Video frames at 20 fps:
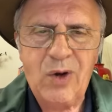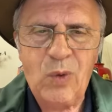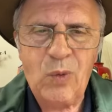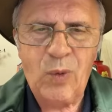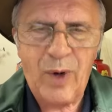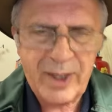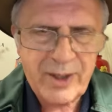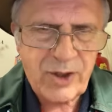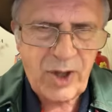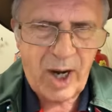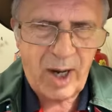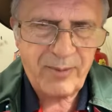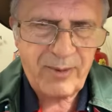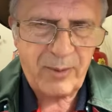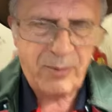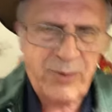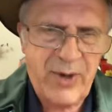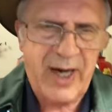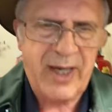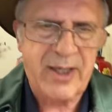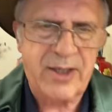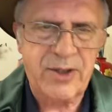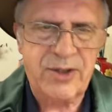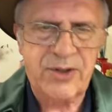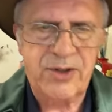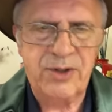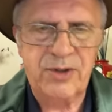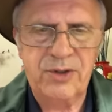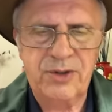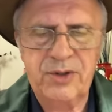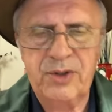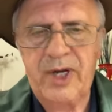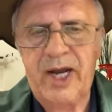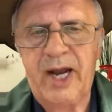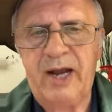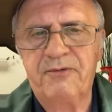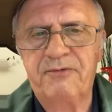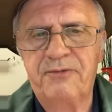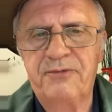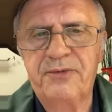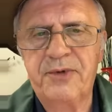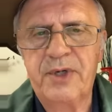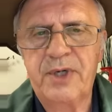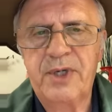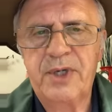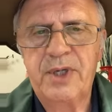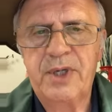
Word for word: what type of practice you, you have.